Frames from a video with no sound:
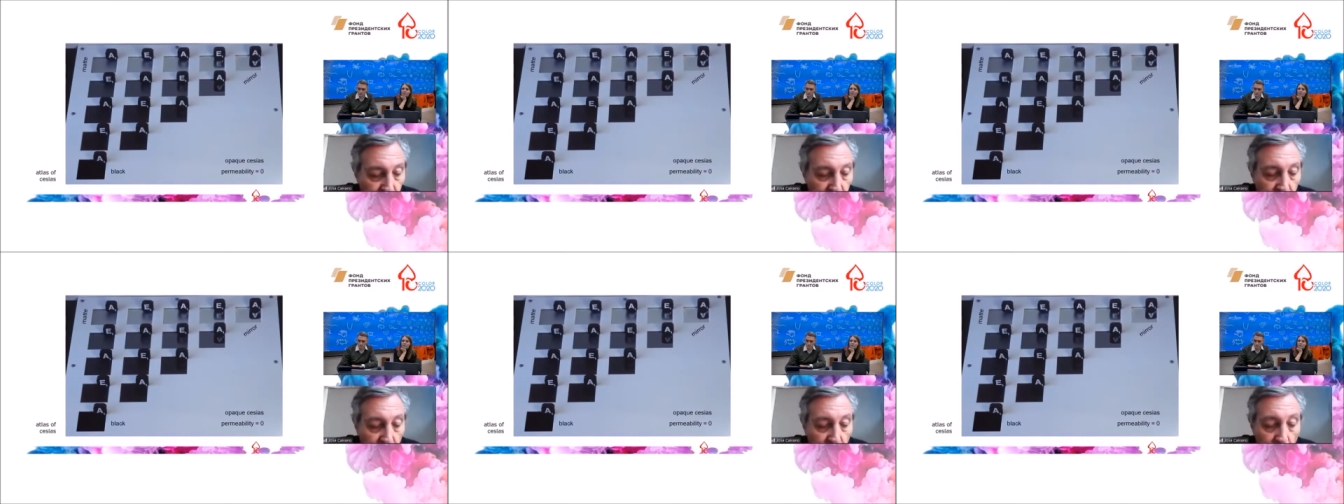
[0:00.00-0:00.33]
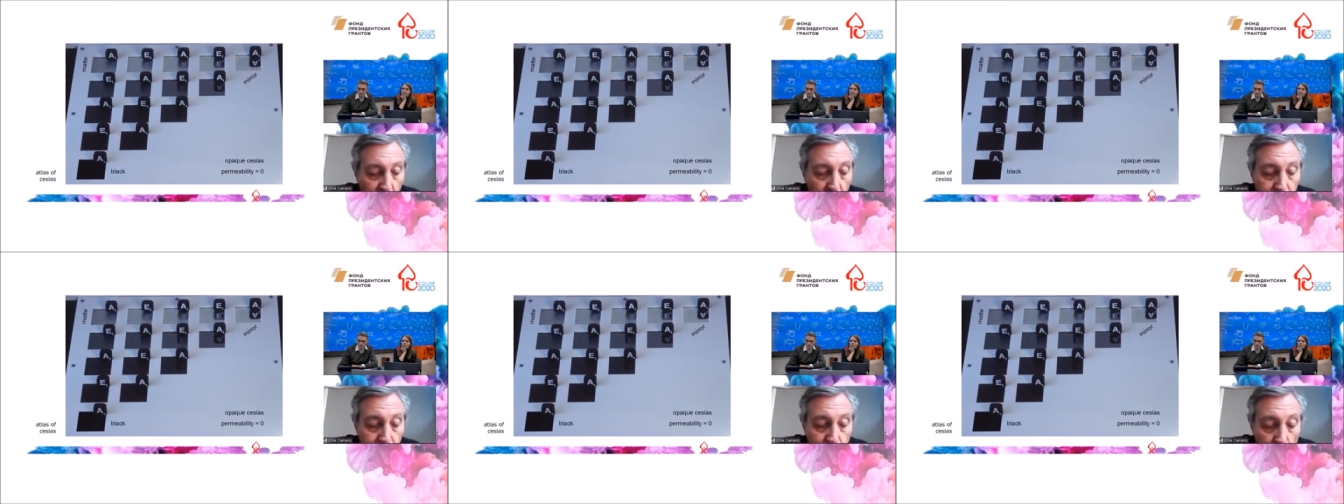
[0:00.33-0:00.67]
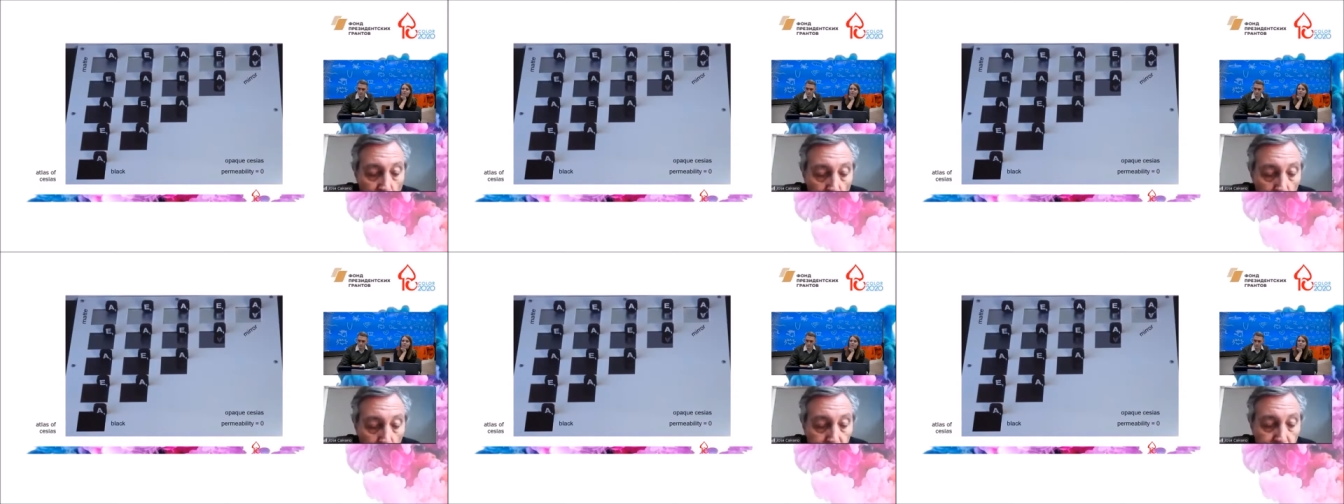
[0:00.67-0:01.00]
Of
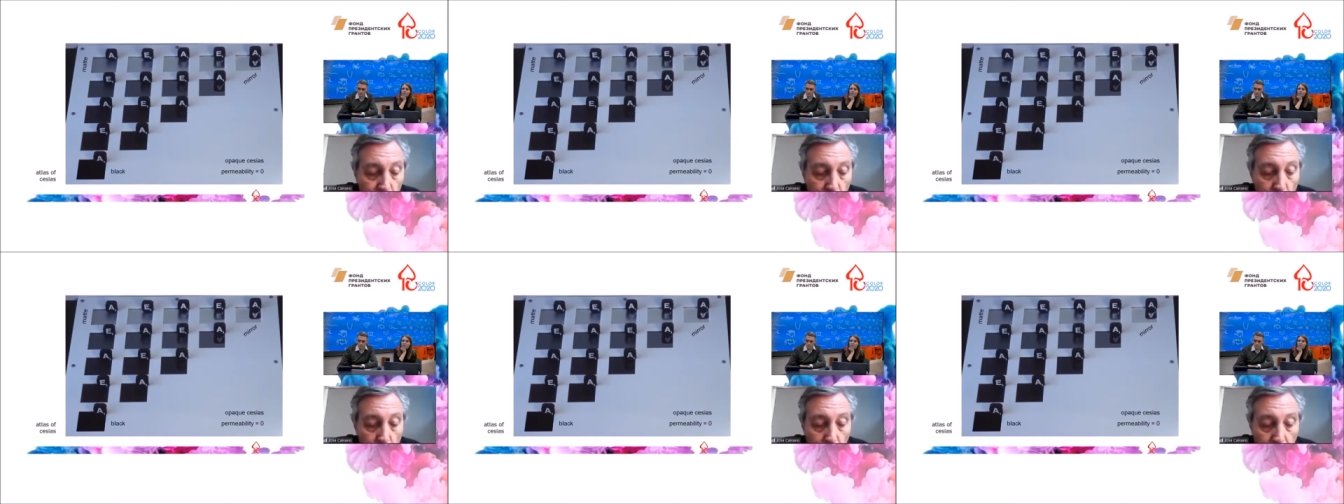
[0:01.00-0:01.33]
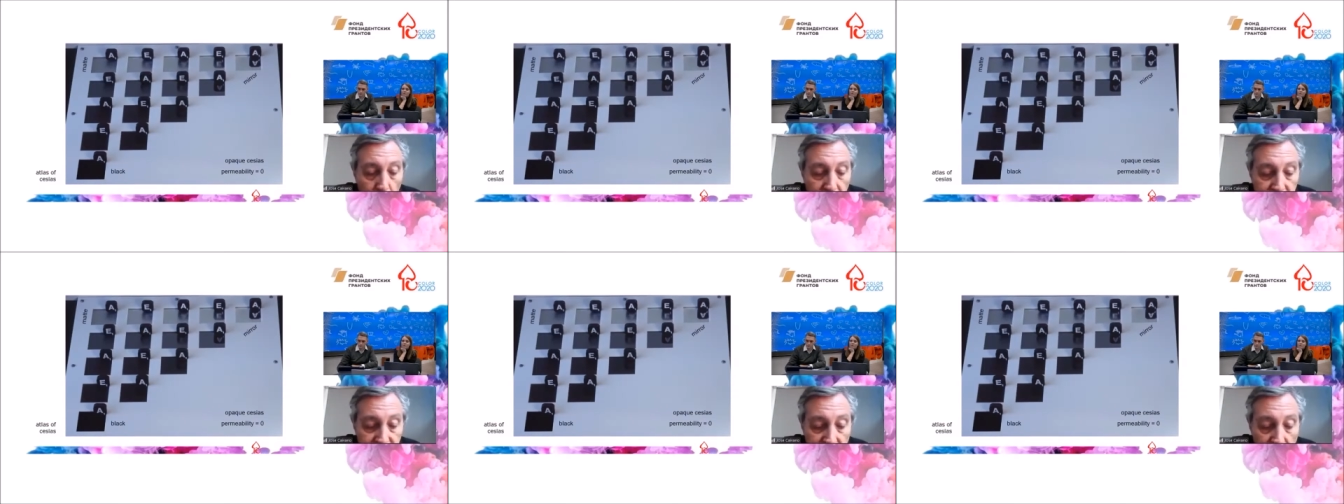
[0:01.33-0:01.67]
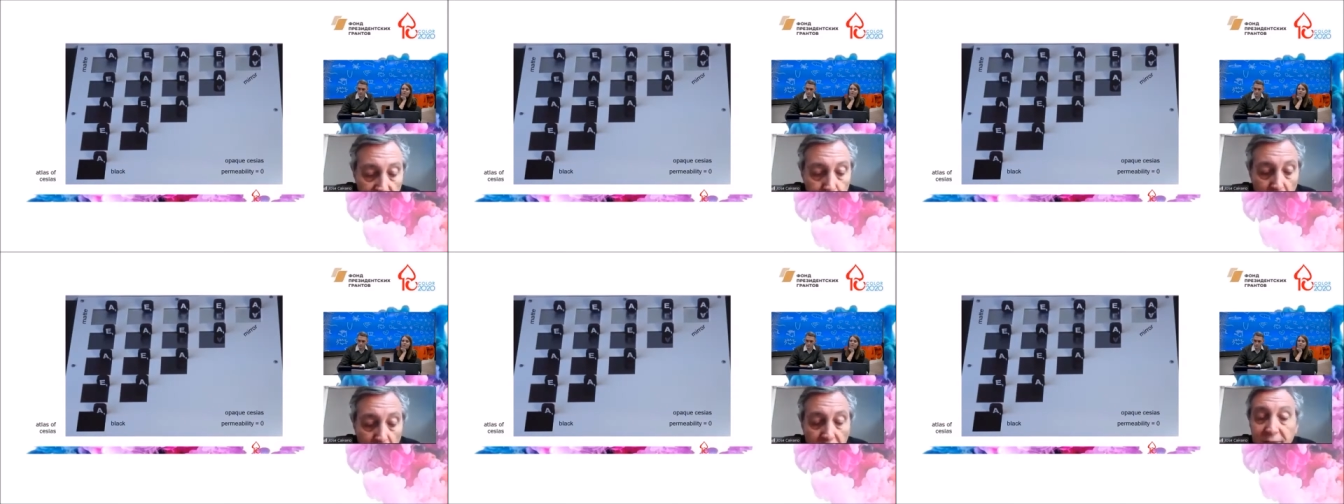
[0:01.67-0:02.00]
course, all the
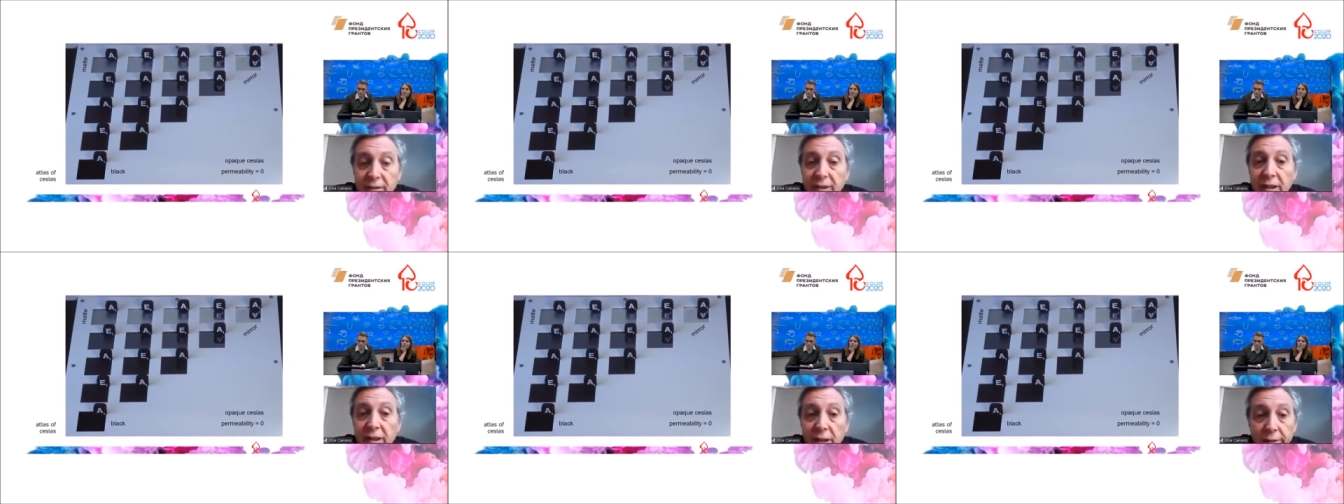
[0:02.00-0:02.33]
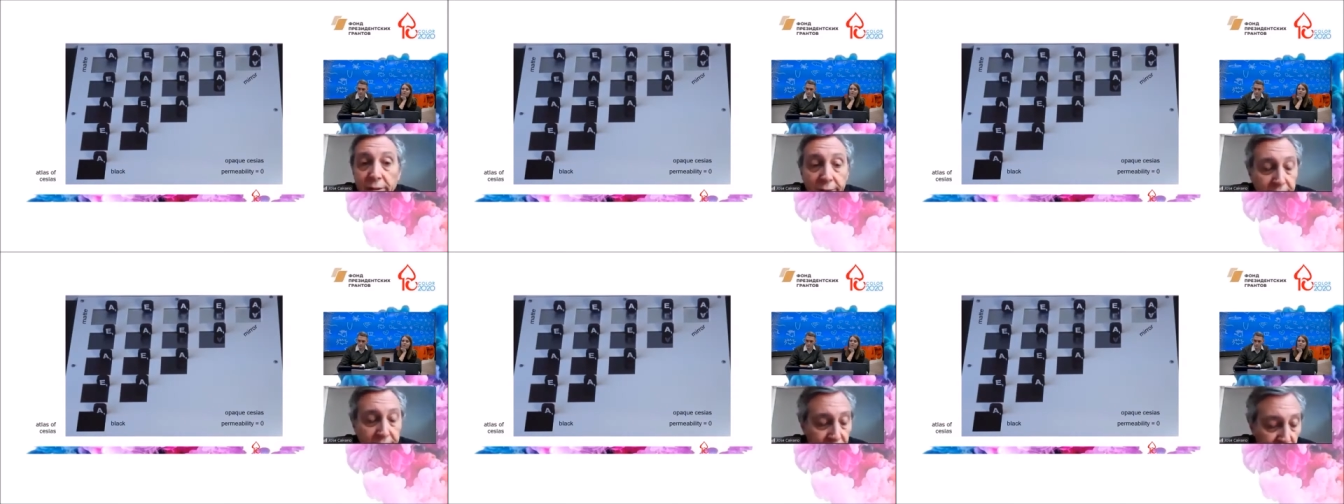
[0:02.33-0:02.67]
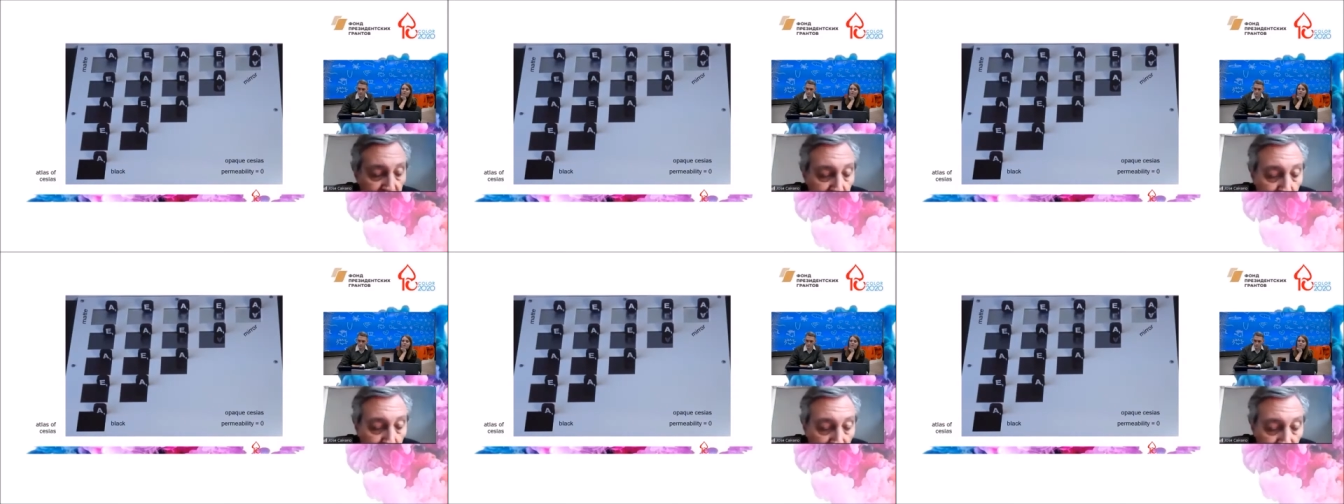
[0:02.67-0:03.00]
samples here in this
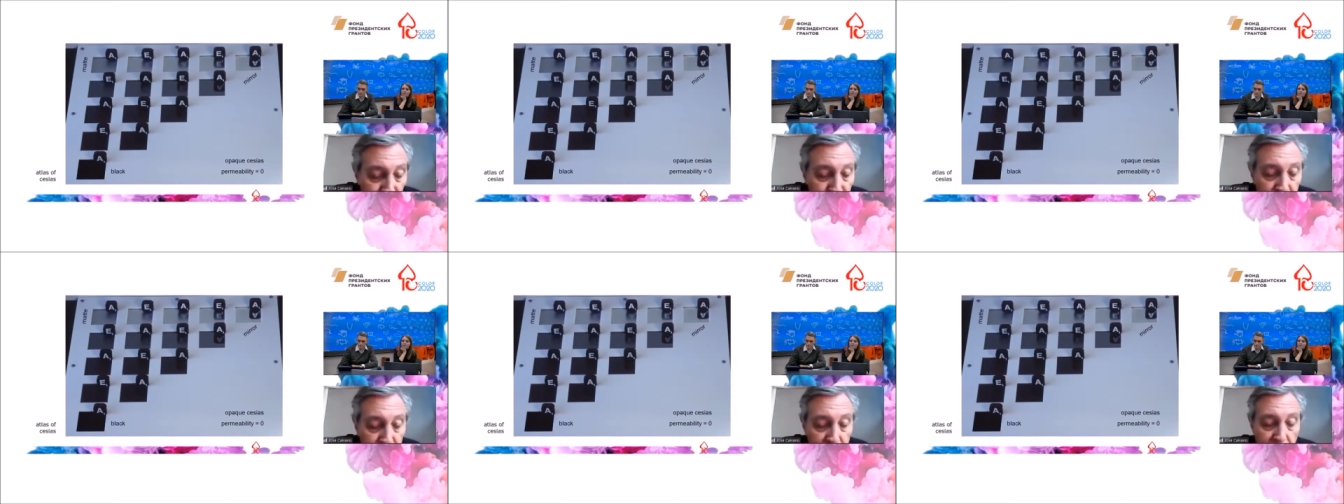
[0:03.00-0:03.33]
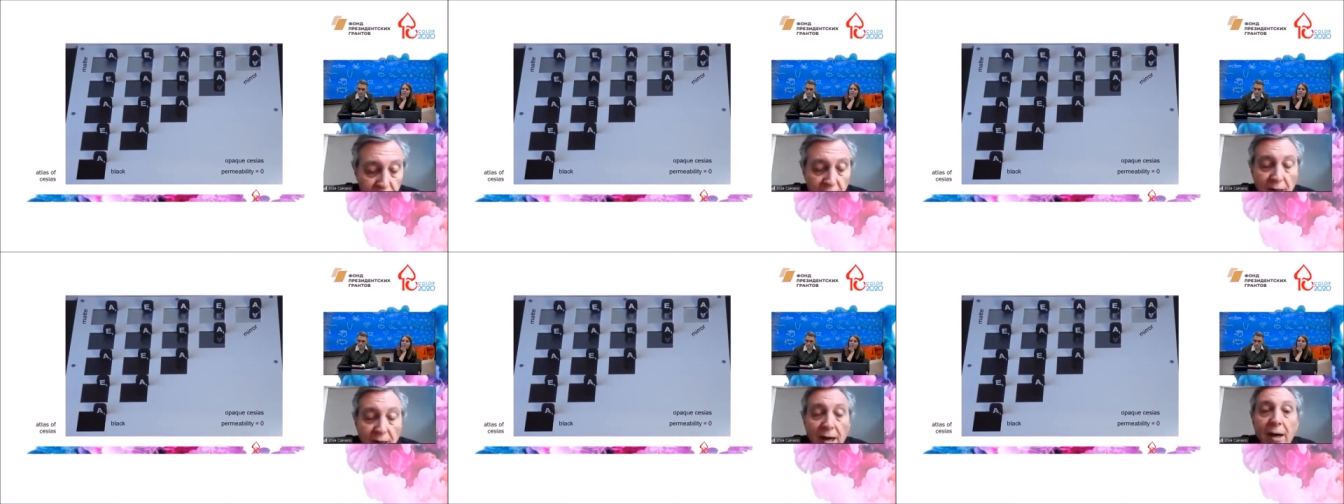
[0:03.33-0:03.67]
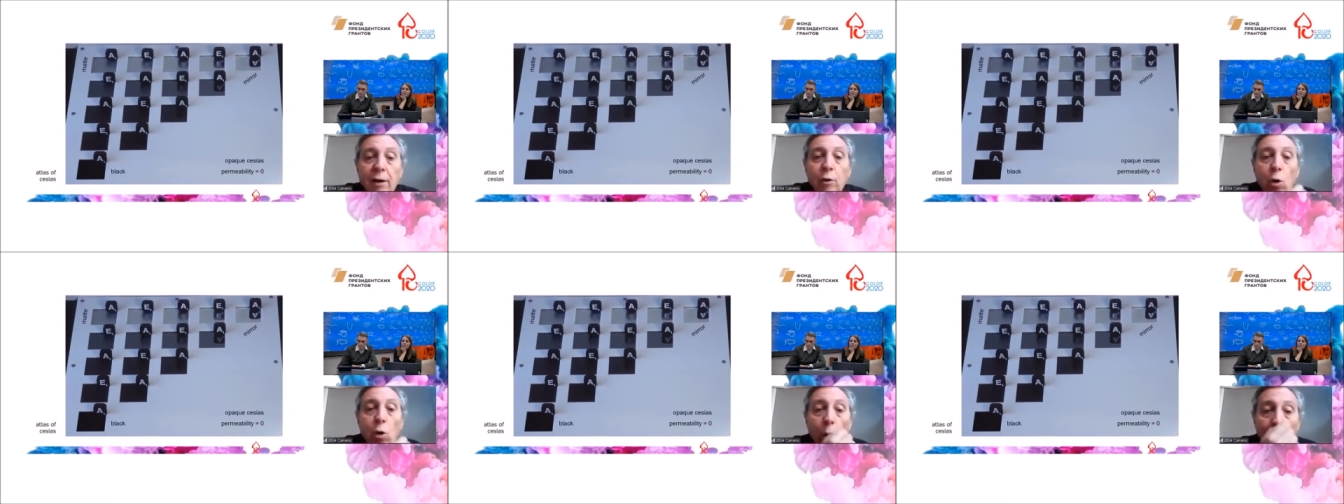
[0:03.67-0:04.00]
image are
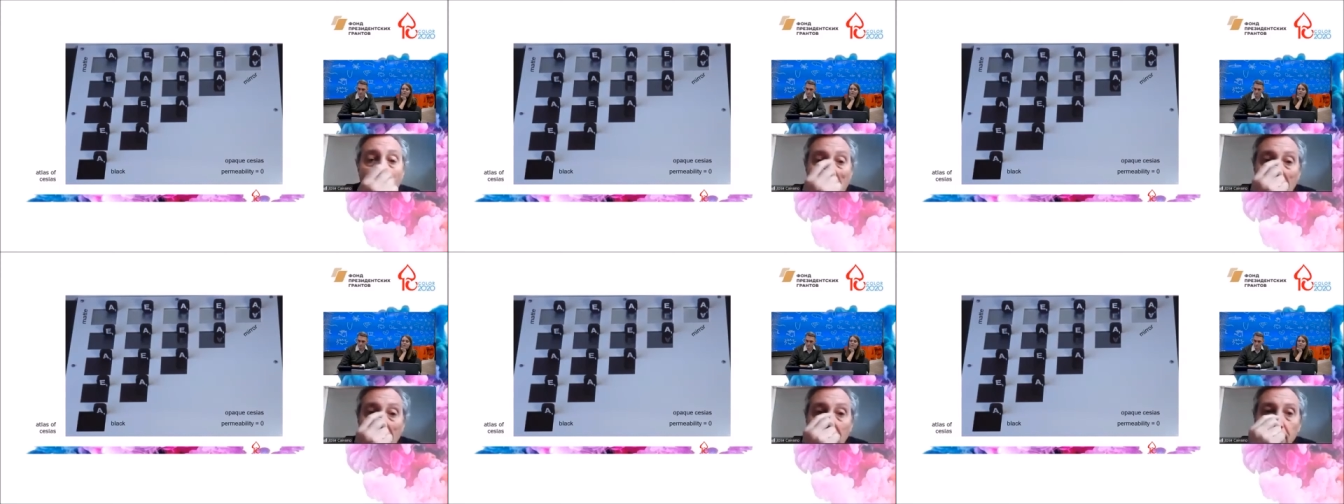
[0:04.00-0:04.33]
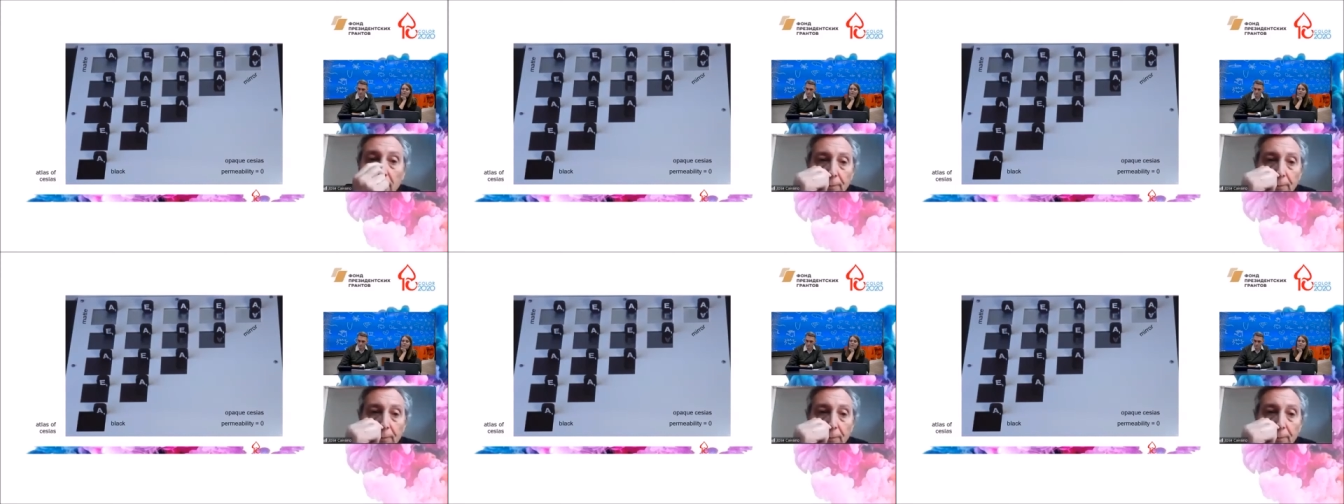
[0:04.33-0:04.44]
opaque.